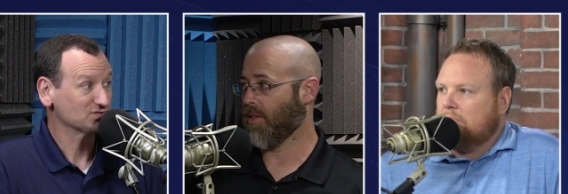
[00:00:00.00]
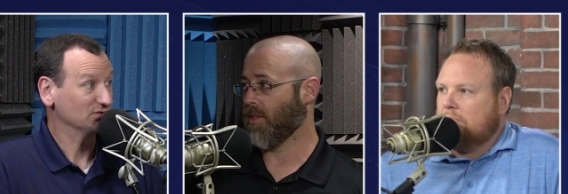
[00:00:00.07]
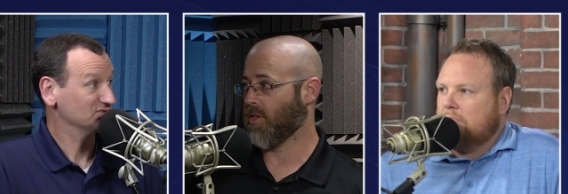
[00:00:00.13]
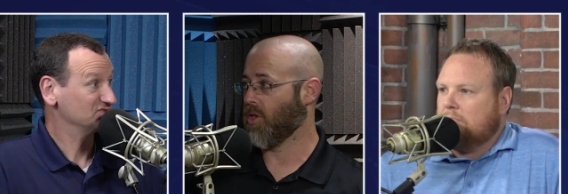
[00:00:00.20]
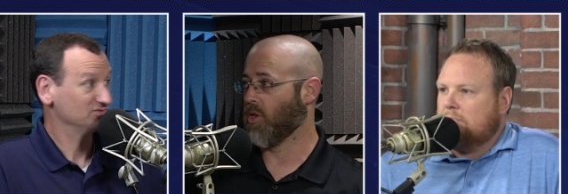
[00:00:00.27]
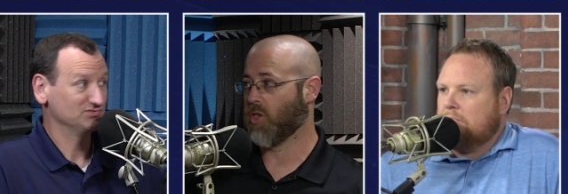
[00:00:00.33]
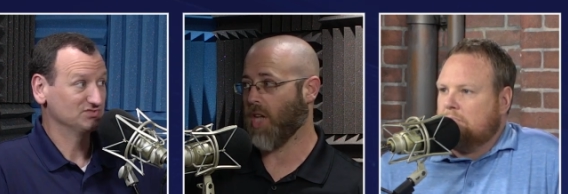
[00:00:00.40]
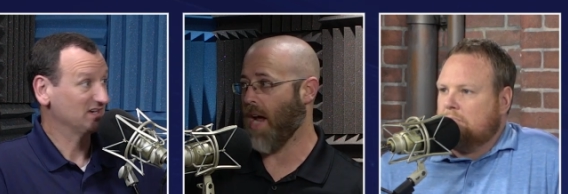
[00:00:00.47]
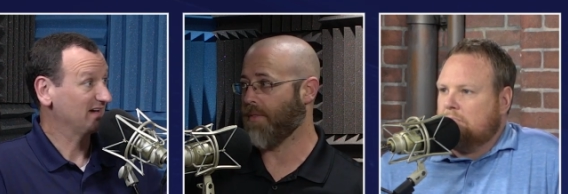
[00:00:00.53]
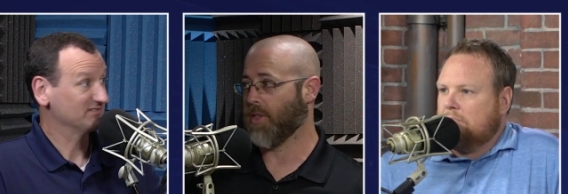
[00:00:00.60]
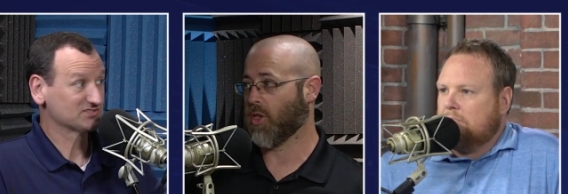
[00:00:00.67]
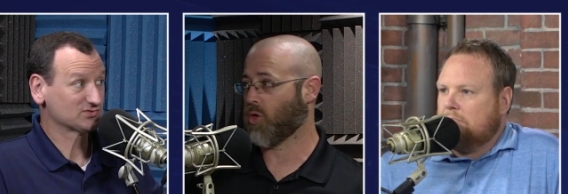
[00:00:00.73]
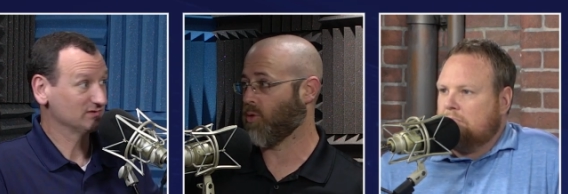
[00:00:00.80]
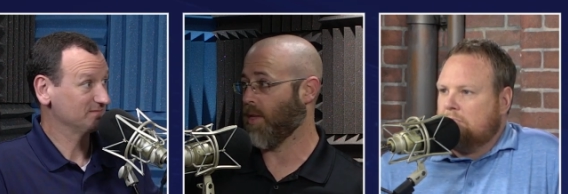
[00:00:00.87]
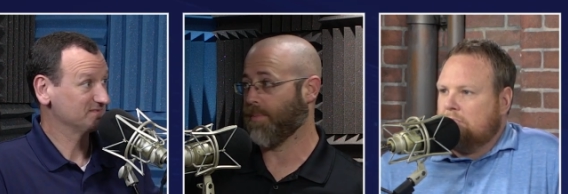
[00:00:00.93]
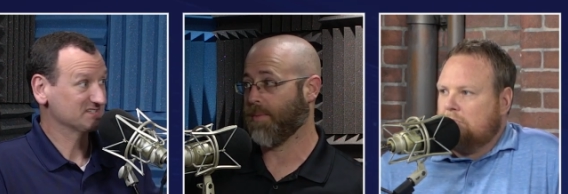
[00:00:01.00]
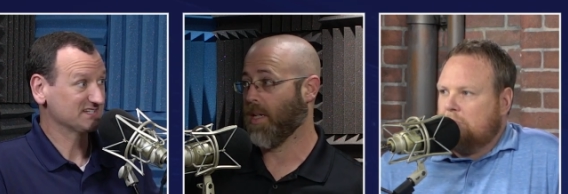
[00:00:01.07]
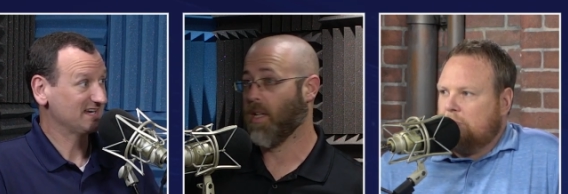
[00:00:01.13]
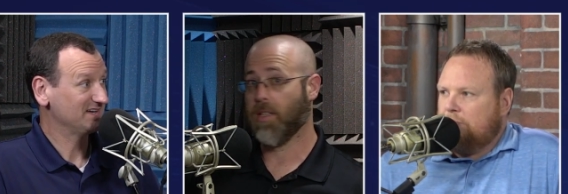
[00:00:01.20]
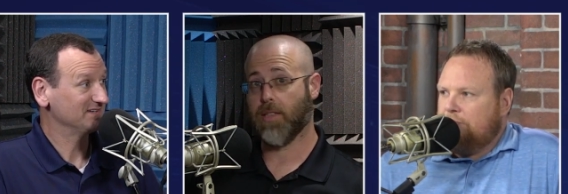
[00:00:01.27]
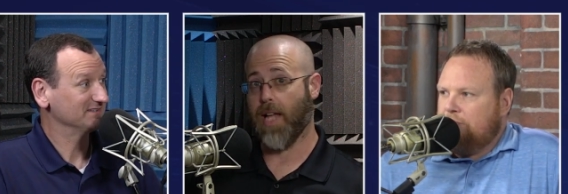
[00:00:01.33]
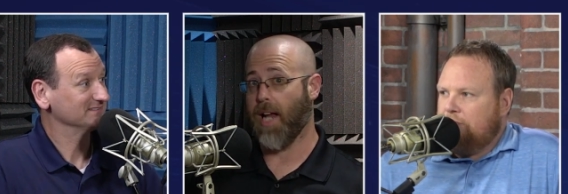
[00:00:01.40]
Speaker 1: So There's no JavaScript, JavaScript is
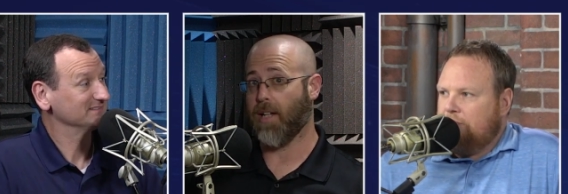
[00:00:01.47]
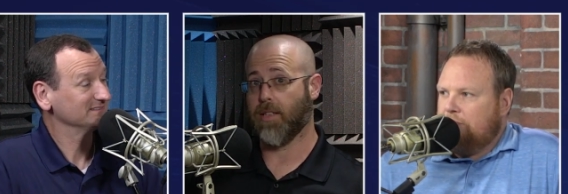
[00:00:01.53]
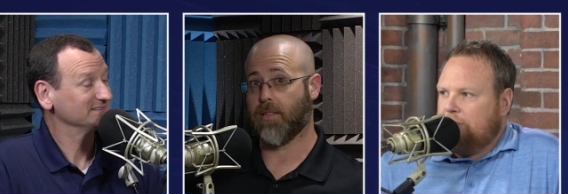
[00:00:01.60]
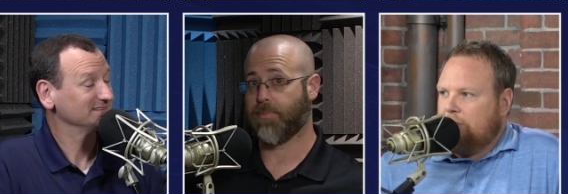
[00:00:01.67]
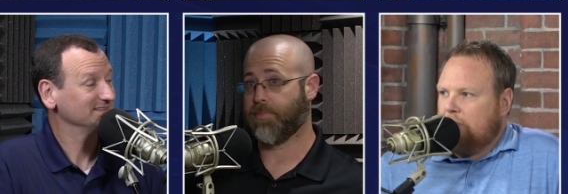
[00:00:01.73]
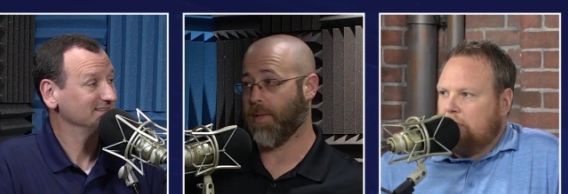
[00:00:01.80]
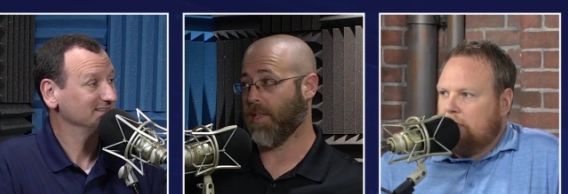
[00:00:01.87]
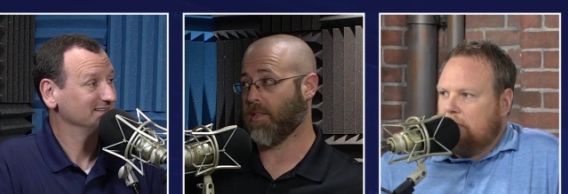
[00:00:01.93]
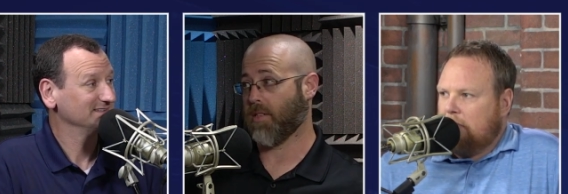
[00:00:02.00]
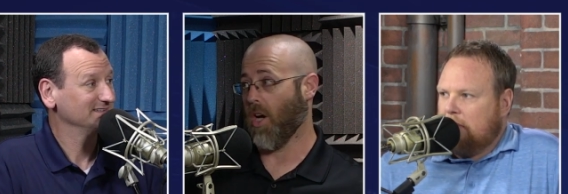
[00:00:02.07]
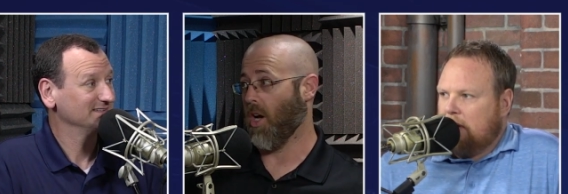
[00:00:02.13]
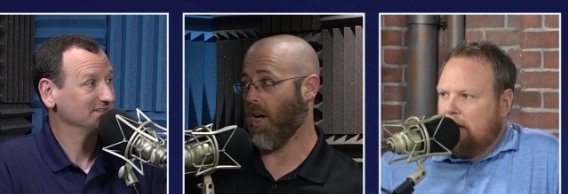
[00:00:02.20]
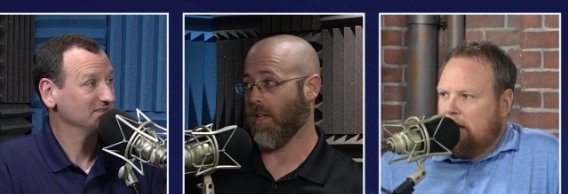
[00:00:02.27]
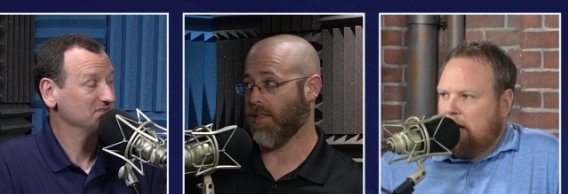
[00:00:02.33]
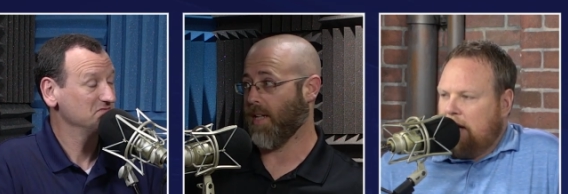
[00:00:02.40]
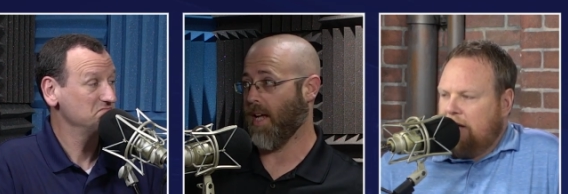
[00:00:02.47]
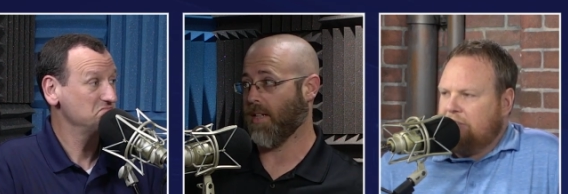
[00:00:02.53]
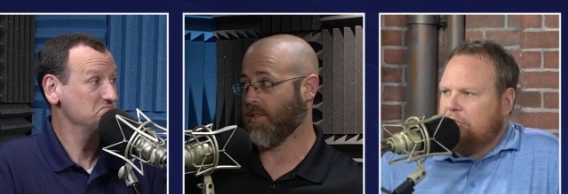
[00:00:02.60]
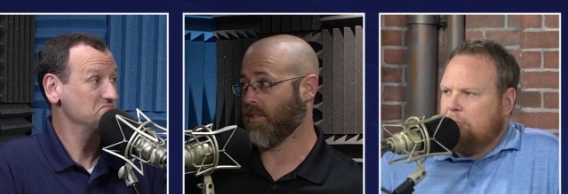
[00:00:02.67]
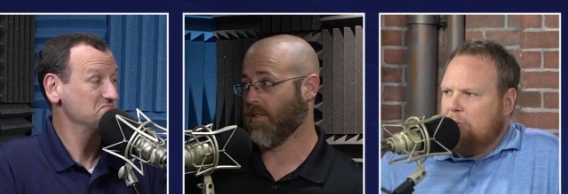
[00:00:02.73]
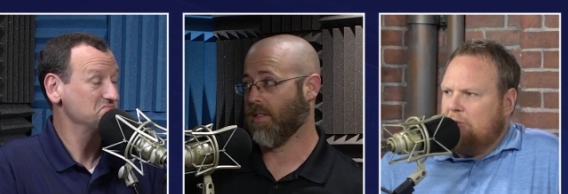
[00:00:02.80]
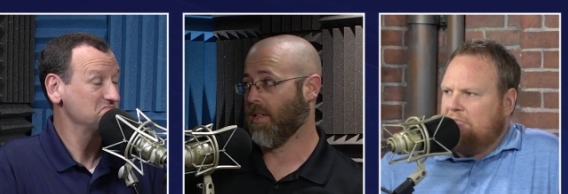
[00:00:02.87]
out. That is pissed gone. That
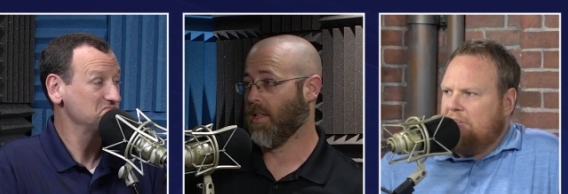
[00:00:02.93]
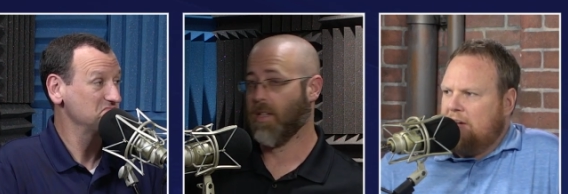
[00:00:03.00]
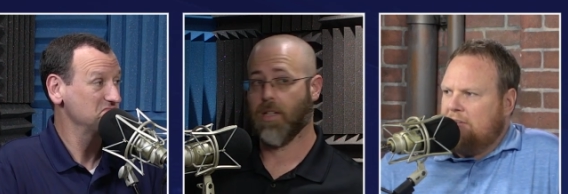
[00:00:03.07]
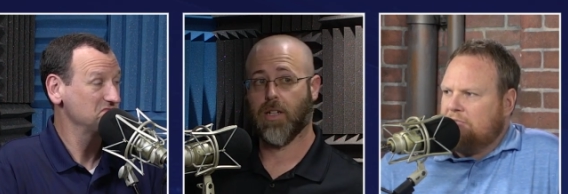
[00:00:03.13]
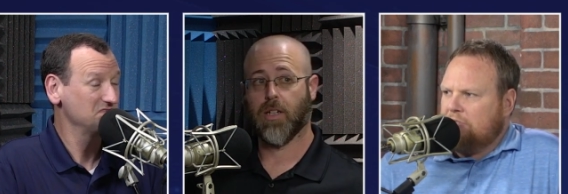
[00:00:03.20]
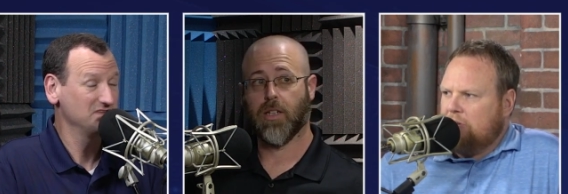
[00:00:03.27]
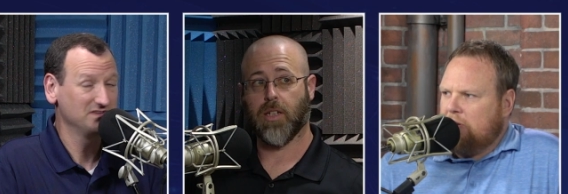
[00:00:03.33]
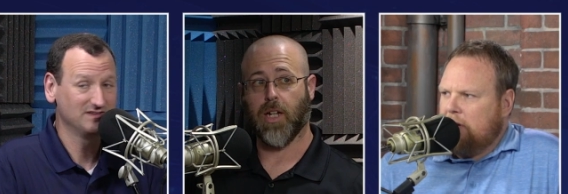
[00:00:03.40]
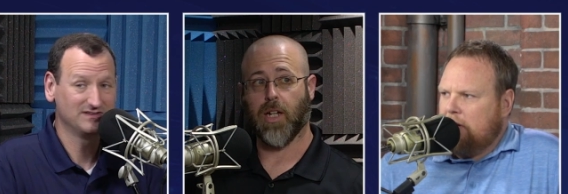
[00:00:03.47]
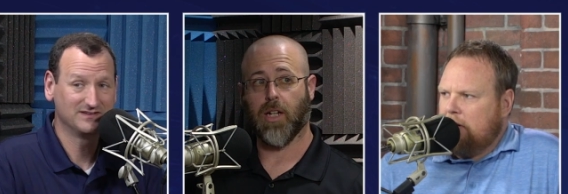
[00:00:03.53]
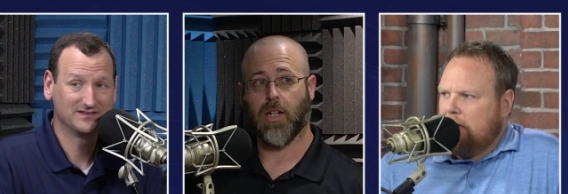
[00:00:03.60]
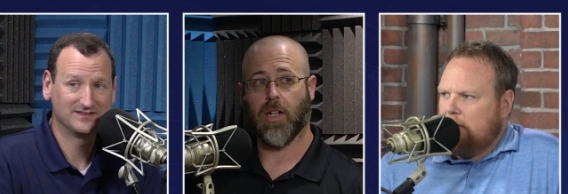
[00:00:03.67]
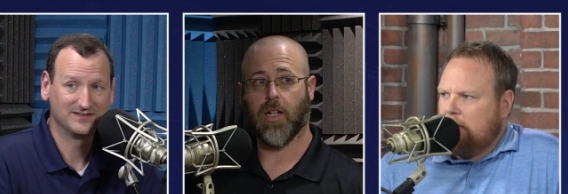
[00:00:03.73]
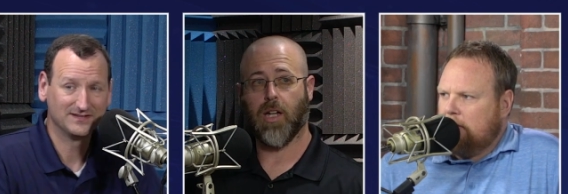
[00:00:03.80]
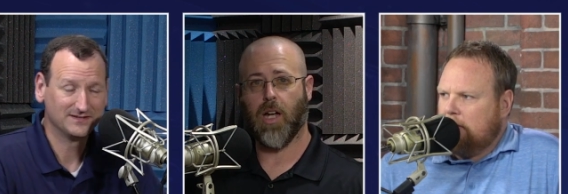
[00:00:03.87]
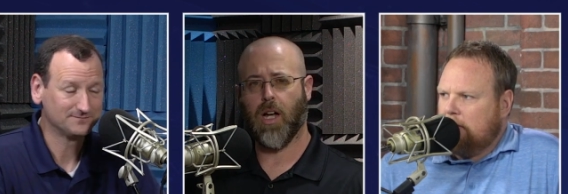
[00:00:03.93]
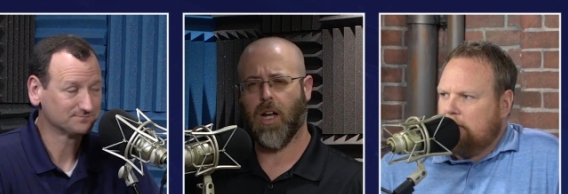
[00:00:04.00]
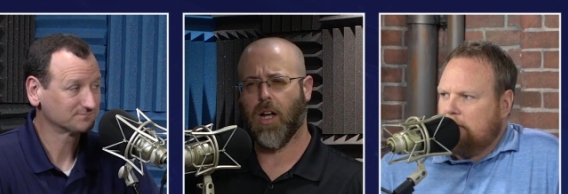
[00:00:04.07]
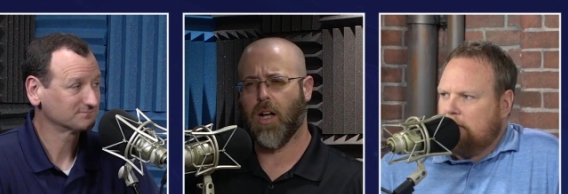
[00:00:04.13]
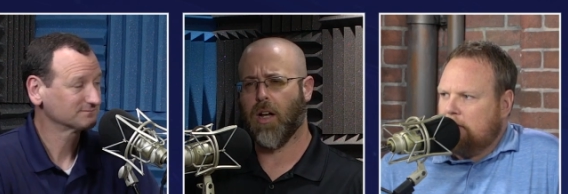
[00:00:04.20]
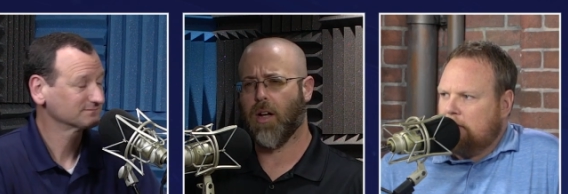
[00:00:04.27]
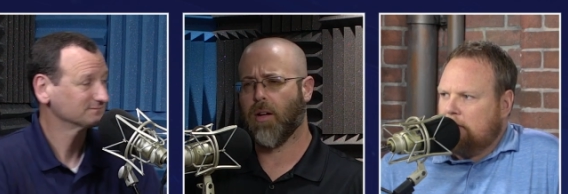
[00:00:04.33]
html is okay yeah. though.
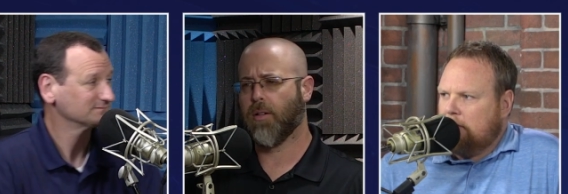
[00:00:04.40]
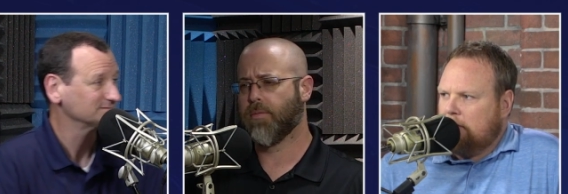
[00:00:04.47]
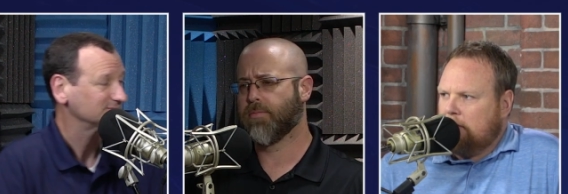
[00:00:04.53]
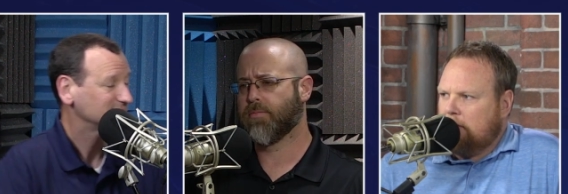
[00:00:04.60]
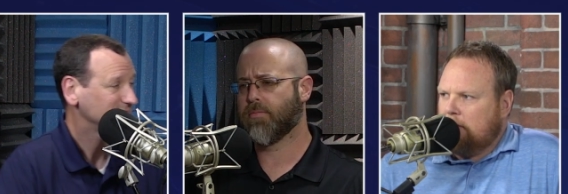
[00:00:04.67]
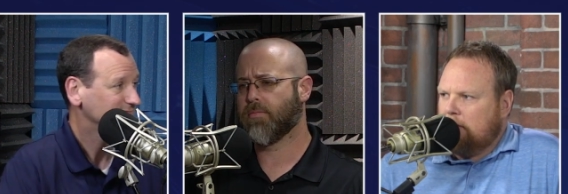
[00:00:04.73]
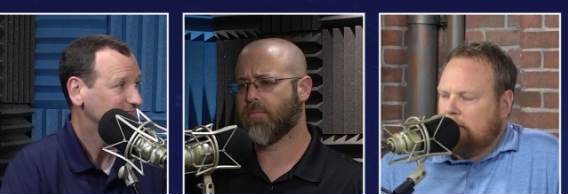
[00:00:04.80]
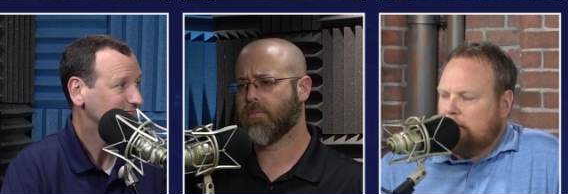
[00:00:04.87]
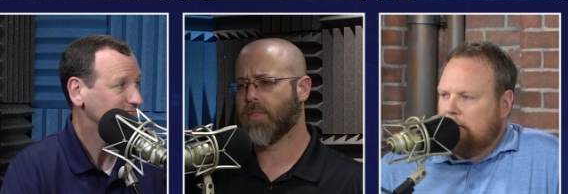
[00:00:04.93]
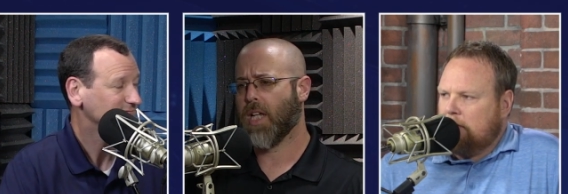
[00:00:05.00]
Um,